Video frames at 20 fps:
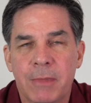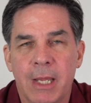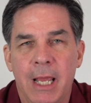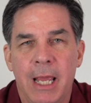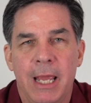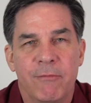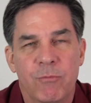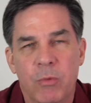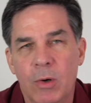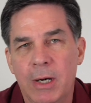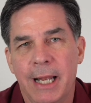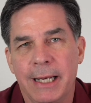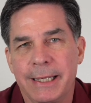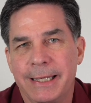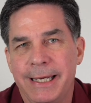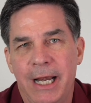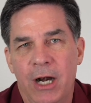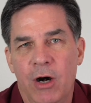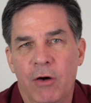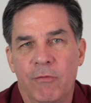If we're not
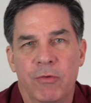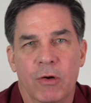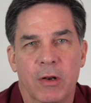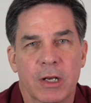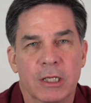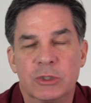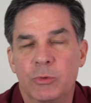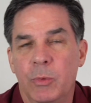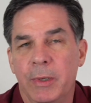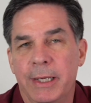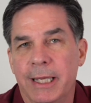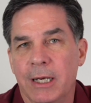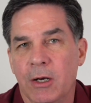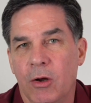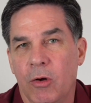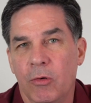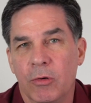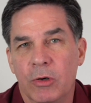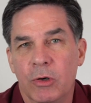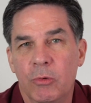careful as we get
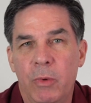older,